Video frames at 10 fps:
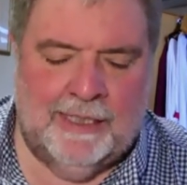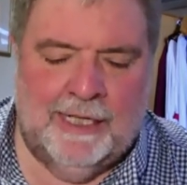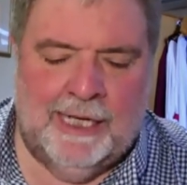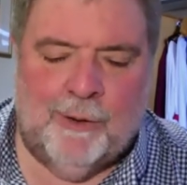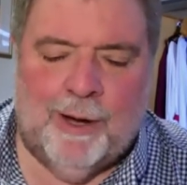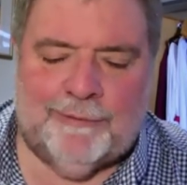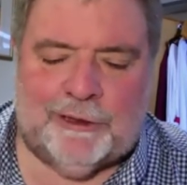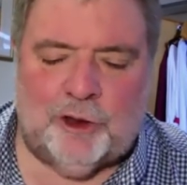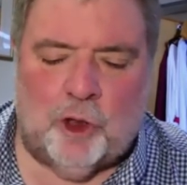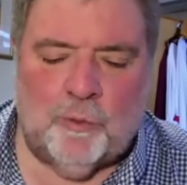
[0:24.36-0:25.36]
Now after
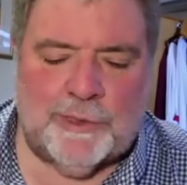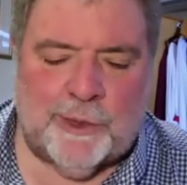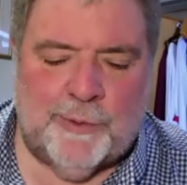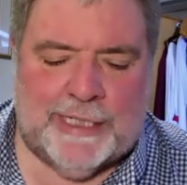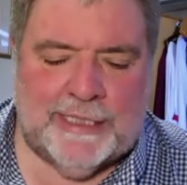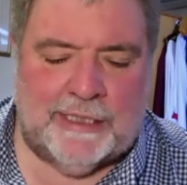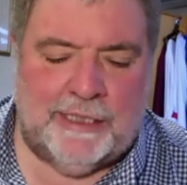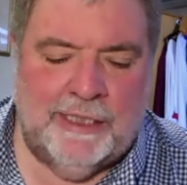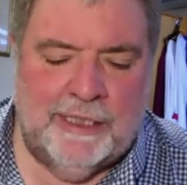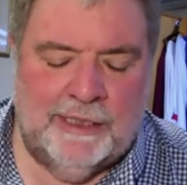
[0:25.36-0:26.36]
John was
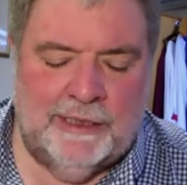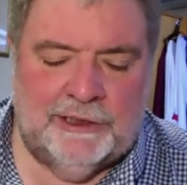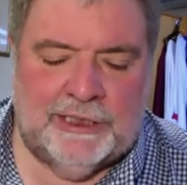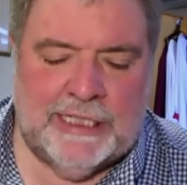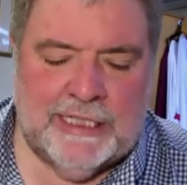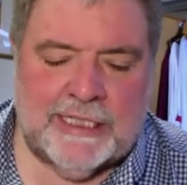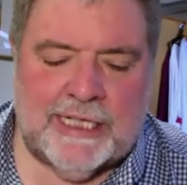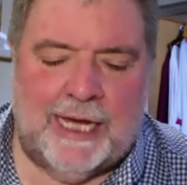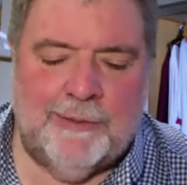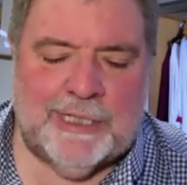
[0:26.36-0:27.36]
arrested, Jesus
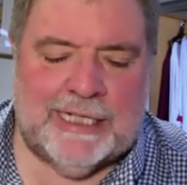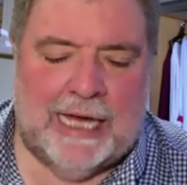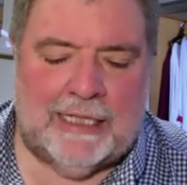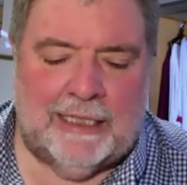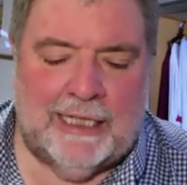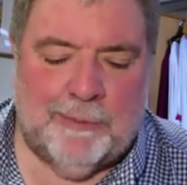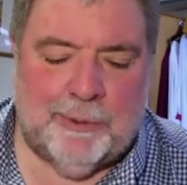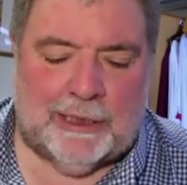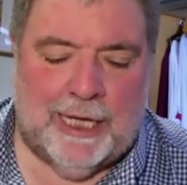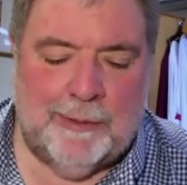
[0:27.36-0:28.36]
came to Galilee
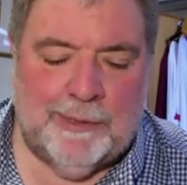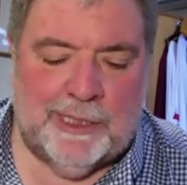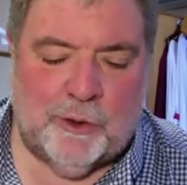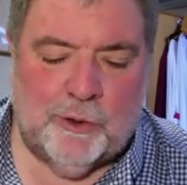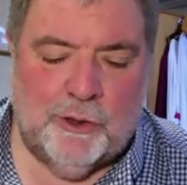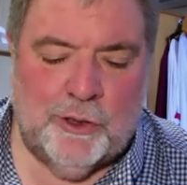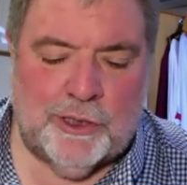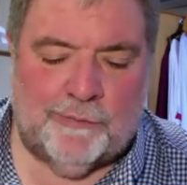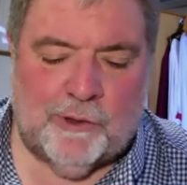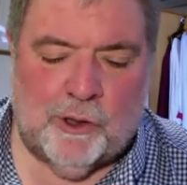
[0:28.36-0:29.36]
proclaiming the good news
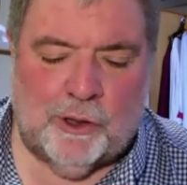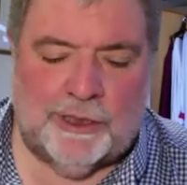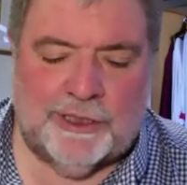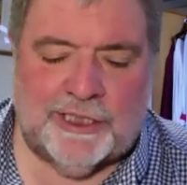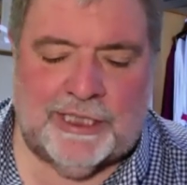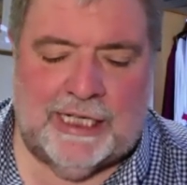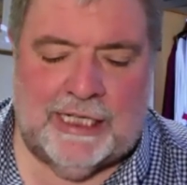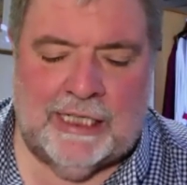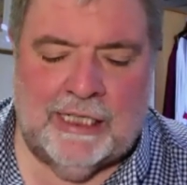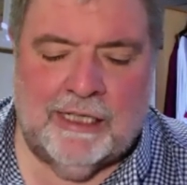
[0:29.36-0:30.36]
of God and
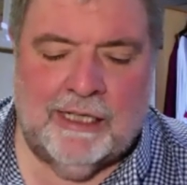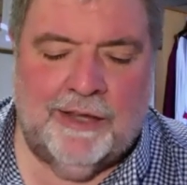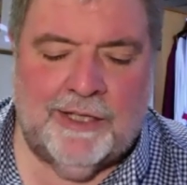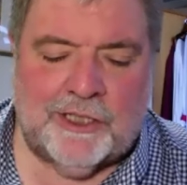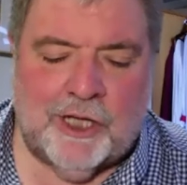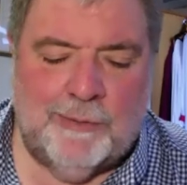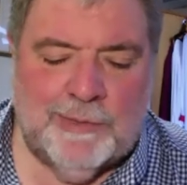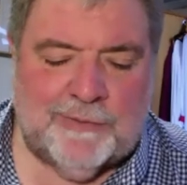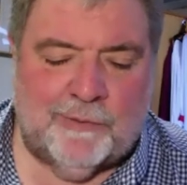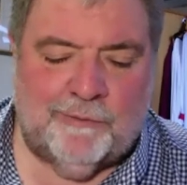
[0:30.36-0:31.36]
saying, "The time
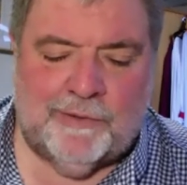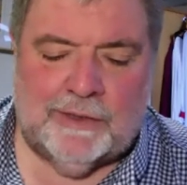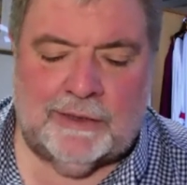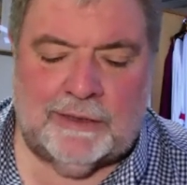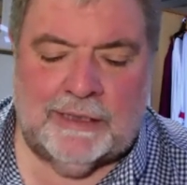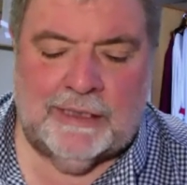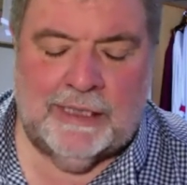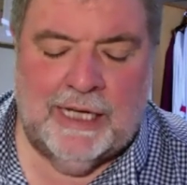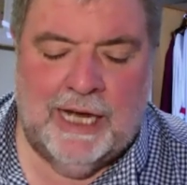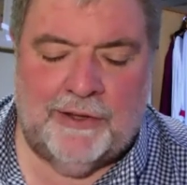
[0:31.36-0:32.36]
is fulfilled
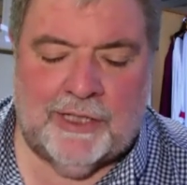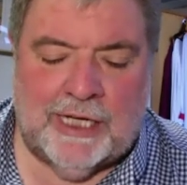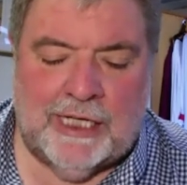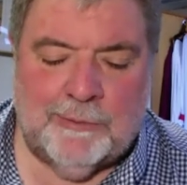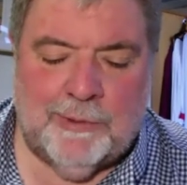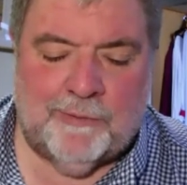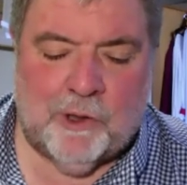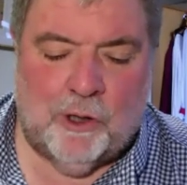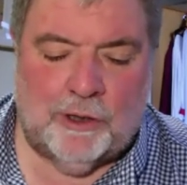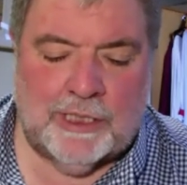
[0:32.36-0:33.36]
and the kingdom of
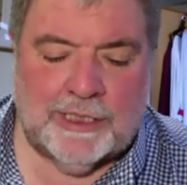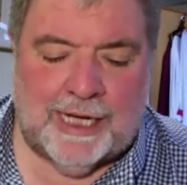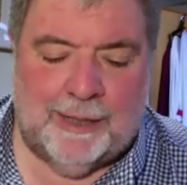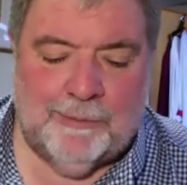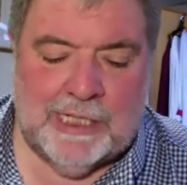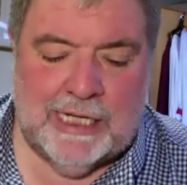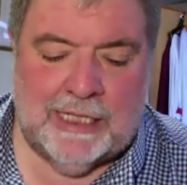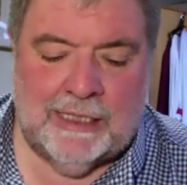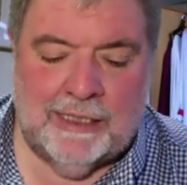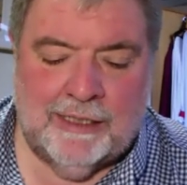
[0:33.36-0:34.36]
God has come
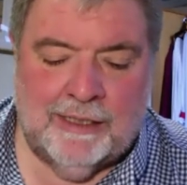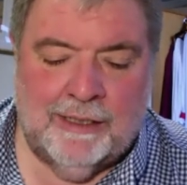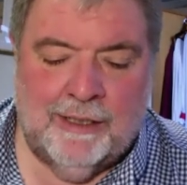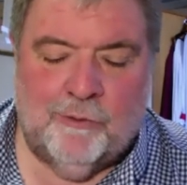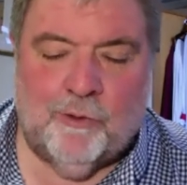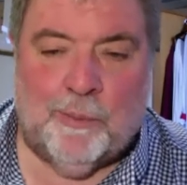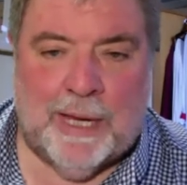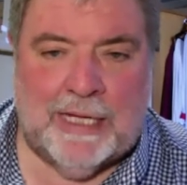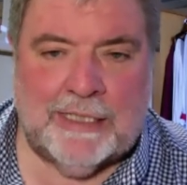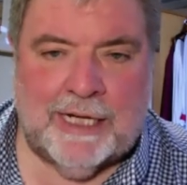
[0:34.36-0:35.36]
near.
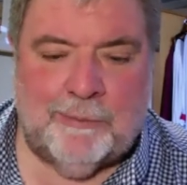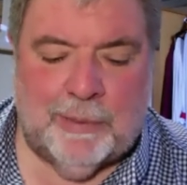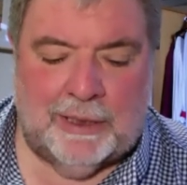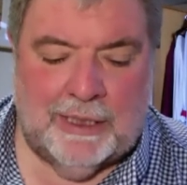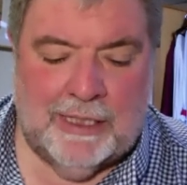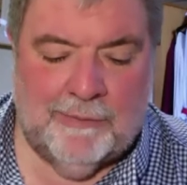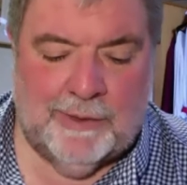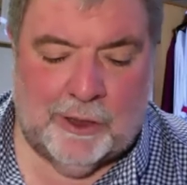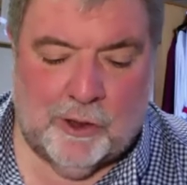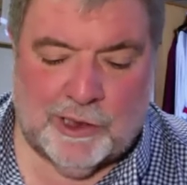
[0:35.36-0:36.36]
Repent and believe in
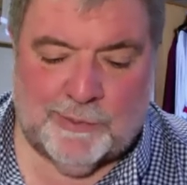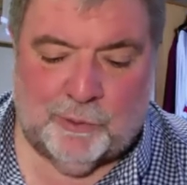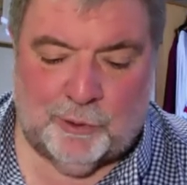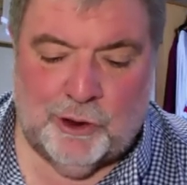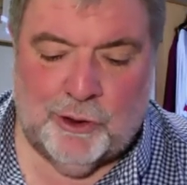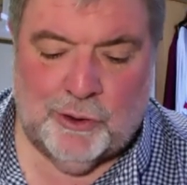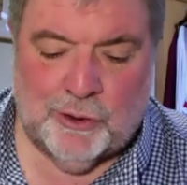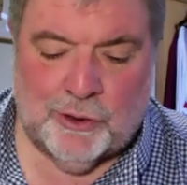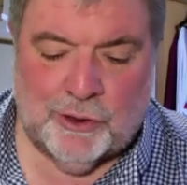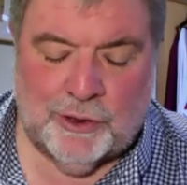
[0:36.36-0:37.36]
the Gospel news."